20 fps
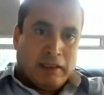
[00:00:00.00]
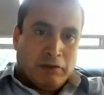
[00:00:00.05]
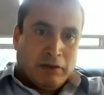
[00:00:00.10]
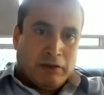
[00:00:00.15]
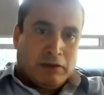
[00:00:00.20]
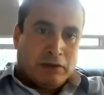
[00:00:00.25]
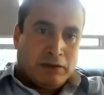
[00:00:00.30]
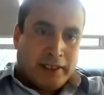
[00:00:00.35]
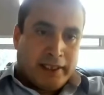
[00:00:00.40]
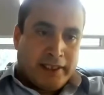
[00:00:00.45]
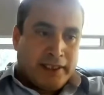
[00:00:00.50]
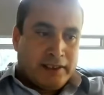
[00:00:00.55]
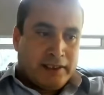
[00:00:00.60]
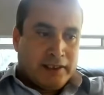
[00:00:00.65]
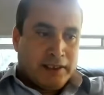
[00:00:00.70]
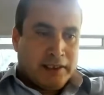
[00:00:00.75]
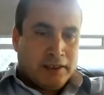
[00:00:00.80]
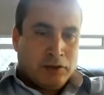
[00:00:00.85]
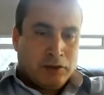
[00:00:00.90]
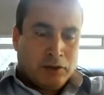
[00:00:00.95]
I want to take it
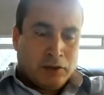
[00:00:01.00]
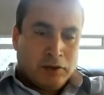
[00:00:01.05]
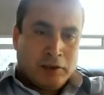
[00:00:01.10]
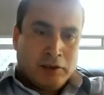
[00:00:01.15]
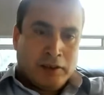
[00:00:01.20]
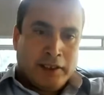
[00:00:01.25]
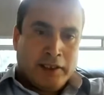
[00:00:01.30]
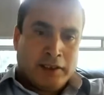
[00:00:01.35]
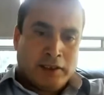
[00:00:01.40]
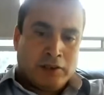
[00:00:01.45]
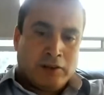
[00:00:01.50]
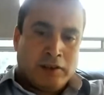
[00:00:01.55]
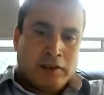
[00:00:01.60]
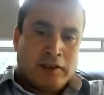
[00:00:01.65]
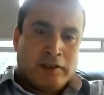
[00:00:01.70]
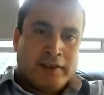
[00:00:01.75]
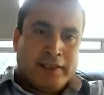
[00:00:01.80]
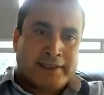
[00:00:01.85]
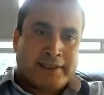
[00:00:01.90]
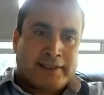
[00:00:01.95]
to the
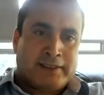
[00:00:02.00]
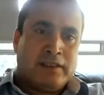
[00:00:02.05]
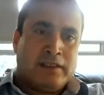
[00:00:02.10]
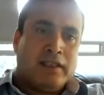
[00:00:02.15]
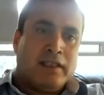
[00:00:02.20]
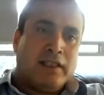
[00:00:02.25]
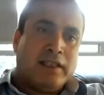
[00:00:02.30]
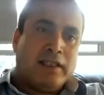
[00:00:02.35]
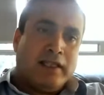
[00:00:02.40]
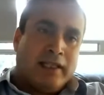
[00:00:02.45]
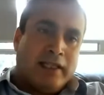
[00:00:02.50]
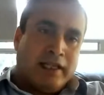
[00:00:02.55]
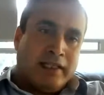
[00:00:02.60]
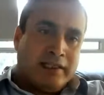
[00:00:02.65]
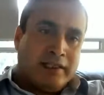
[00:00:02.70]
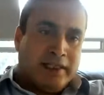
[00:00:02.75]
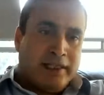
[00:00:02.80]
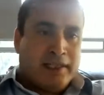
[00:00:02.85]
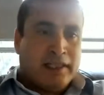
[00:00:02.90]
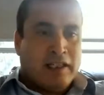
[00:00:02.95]
US,
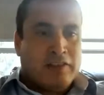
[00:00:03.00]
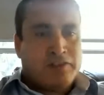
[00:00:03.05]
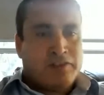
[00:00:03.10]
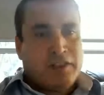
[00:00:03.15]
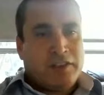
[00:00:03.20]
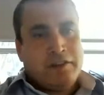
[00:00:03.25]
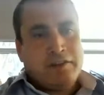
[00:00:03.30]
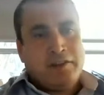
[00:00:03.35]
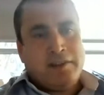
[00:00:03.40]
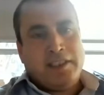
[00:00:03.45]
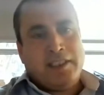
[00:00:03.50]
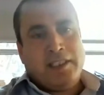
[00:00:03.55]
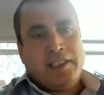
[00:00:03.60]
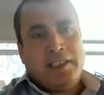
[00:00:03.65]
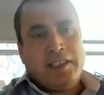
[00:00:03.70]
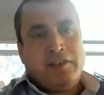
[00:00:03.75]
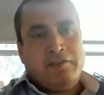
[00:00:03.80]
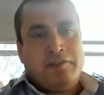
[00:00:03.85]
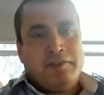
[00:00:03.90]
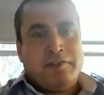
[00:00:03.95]
and then after
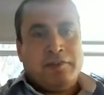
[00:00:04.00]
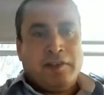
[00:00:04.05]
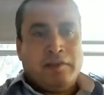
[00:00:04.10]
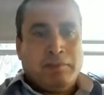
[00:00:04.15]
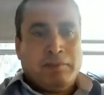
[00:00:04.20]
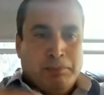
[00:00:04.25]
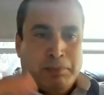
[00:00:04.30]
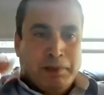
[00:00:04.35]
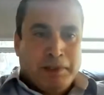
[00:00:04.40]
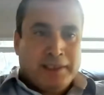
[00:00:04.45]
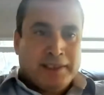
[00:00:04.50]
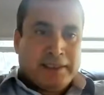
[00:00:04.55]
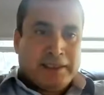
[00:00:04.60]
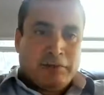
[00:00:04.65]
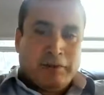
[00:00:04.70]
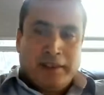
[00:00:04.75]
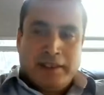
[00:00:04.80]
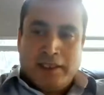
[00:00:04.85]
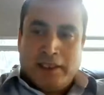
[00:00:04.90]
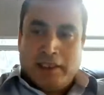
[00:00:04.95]
we will be pleased
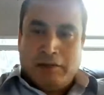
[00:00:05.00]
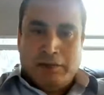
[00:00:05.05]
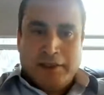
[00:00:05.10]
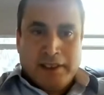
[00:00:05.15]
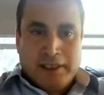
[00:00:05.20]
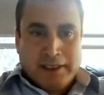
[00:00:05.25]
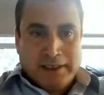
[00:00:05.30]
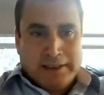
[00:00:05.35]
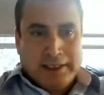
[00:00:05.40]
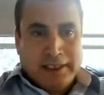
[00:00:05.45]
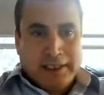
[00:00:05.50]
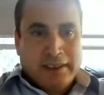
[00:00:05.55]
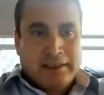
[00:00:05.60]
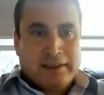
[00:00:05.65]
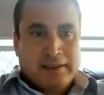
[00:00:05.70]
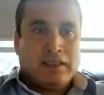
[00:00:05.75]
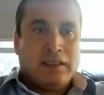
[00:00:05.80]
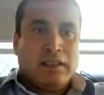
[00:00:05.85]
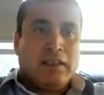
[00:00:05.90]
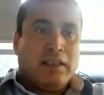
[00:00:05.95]
with the
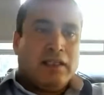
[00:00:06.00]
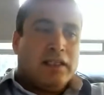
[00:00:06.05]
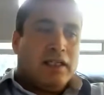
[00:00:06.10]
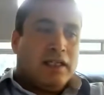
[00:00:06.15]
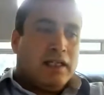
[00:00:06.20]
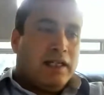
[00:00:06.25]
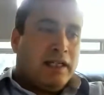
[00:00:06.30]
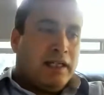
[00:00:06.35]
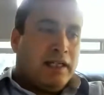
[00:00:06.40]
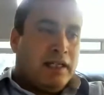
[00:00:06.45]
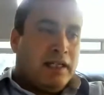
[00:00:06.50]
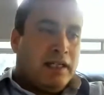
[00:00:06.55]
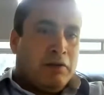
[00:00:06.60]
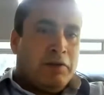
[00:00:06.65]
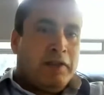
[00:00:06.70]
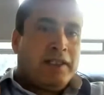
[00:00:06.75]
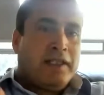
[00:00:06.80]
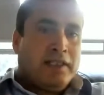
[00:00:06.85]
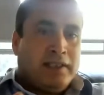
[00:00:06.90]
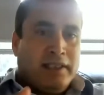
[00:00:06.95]
result.
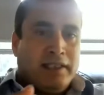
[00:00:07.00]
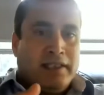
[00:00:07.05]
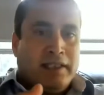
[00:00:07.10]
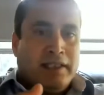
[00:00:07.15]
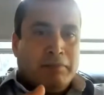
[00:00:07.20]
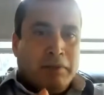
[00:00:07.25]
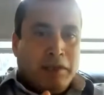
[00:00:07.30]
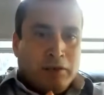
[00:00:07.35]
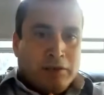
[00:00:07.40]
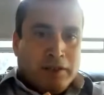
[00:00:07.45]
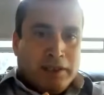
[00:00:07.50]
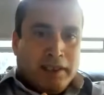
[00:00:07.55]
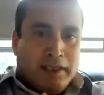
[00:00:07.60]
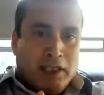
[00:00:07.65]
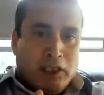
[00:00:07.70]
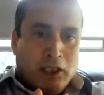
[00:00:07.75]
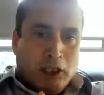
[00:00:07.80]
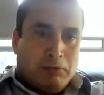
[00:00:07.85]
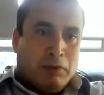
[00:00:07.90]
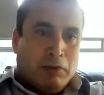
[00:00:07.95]
We can think about
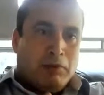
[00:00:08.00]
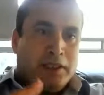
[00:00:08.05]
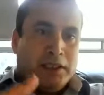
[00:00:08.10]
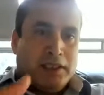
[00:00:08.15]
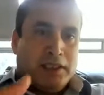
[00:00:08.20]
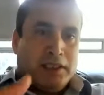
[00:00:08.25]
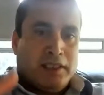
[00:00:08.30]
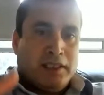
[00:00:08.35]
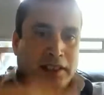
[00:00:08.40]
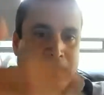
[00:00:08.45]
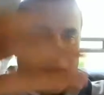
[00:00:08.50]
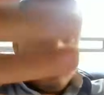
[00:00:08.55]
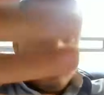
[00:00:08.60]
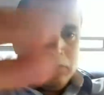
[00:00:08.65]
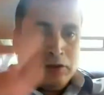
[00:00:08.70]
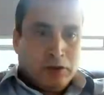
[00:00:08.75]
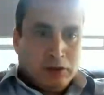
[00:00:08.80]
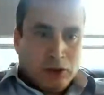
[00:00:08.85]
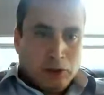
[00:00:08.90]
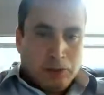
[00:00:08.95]
cooperation and how
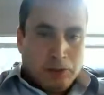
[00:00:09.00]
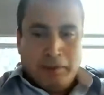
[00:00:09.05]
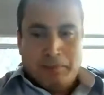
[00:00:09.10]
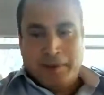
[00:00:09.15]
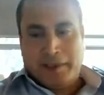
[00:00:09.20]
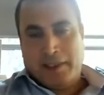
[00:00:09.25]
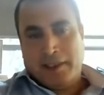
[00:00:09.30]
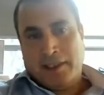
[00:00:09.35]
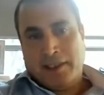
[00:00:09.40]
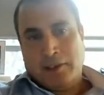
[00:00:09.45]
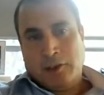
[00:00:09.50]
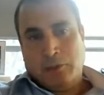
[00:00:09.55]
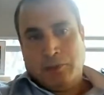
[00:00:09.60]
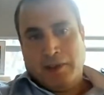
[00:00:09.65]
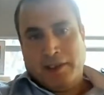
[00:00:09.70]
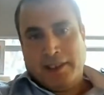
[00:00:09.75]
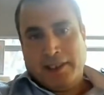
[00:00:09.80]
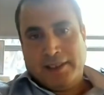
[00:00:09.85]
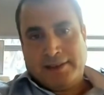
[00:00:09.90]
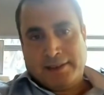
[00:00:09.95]
to
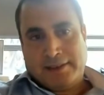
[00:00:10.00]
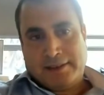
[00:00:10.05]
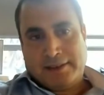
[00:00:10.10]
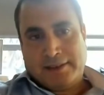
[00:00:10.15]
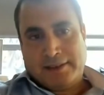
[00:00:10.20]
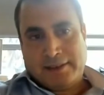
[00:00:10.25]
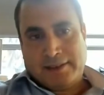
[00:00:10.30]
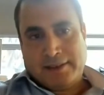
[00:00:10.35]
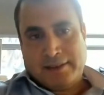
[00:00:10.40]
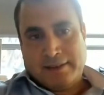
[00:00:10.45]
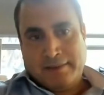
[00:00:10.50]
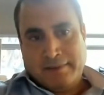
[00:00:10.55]
duplicate success.